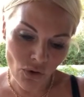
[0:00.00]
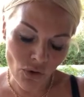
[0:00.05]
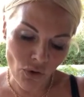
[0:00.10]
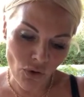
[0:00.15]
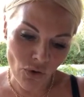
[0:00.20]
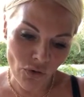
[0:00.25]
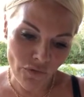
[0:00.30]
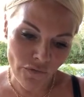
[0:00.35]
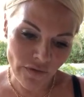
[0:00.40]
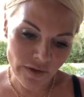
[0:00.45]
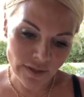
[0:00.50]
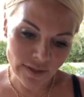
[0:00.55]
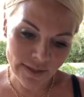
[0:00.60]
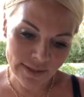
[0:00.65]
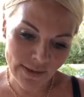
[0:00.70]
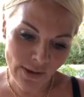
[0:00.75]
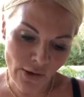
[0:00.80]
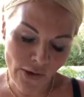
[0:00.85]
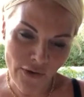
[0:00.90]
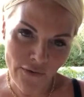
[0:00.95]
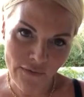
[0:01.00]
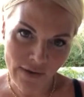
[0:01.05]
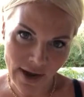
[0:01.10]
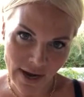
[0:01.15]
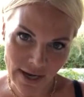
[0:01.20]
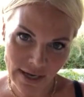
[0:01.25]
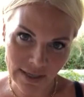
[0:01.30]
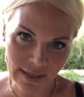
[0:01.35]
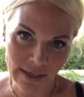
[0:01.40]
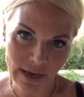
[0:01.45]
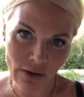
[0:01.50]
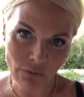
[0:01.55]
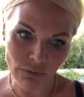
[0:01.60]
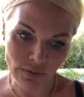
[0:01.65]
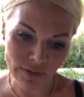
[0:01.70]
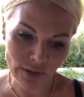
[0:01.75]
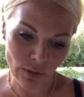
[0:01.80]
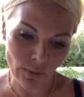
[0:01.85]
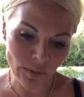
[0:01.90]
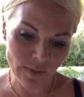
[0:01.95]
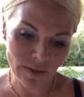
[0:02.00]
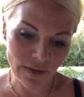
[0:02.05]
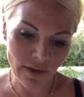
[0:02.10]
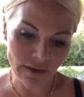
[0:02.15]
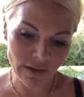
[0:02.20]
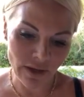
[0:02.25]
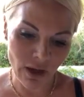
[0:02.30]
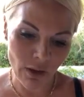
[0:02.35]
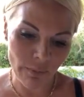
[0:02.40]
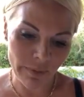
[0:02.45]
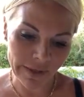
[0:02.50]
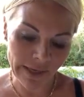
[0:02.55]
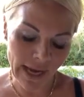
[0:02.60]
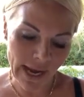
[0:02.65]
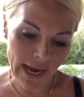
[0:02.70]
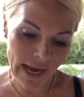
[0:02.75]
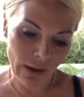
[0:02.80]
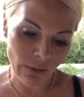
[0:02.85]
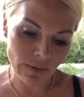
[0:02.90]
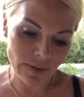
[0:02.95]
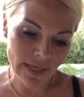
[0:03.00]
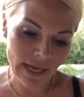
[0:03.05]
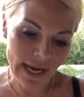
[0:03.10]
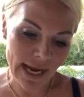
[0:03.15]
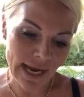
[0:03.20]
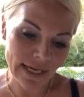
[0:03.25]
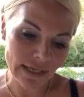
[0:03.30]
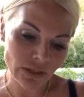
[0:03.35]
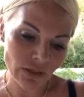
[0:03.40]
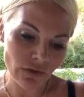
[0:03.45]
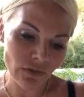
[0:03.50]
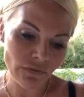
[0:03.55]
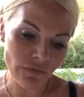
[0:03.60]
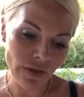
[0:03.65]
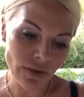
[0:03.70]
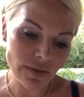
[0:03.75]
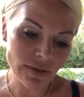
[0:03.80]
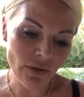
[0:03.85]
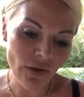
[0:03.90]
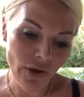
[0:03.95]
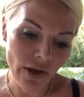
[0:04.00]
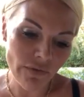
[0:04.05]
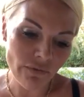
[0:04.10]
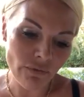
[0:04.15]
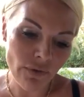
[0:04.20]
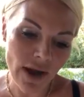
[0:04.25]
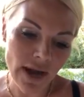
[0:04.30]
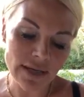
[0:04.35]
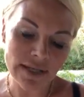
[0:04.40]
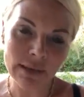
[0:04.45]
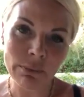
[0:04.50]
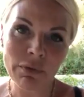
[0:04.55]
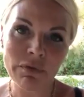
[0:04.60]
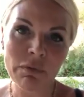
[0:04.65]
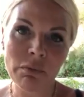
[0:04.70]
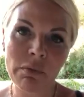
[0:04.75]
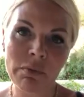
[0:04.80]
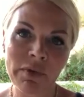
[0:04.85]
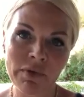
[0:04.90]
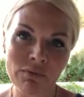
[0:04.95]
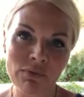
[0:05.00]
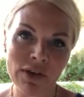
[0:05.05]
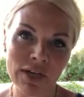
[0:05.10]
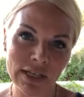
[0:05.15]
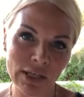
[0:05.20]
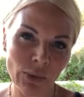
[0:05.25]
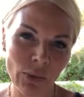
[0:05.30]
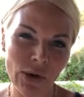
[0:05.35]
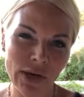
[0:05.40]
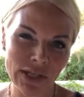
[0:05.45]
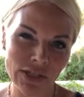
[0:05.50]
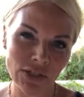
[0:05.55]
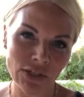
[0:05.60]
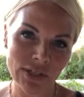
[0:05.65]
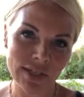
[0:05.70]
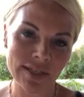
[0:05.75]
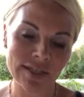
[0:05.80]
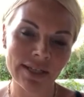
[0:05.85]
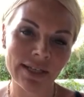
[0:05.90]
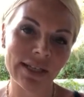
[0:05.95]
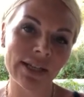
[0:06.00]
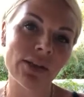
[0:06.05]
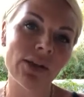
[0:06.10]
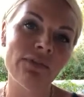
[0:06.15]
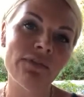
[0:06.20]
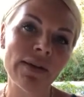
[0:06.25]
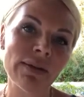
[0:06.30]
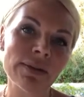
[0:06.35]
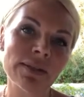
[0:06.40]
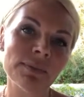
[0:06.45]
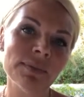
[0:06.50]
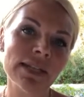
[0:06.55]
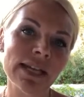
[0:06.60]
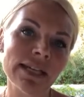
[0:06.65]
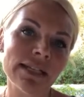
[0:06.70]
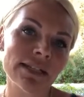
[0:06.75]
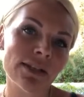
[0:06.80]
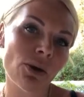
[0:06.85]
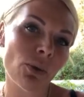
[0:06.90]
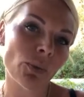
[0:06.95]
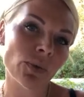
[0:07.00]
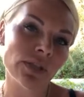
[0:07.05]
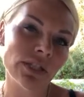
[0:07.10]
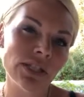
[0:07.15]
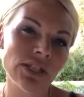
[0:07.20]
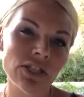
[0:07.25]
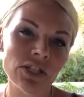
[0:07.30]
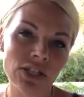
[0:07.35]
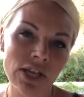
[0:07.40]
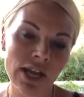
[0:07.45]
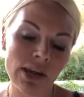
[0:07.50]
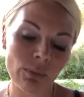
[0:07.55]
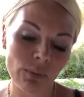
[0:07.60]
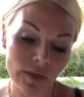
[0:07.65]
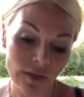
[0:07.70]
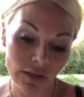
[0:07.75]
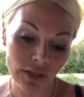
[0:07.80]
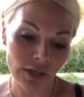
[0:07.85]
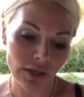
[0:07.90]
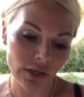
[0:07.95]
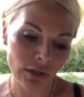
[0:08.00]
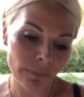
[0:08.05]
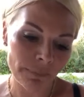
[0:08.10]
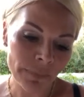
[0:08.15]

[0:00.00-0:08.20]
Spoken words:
of survey results coming out, and of those that I've read, some of them have been really quite interesting, and I found some data that I wanted to share with you.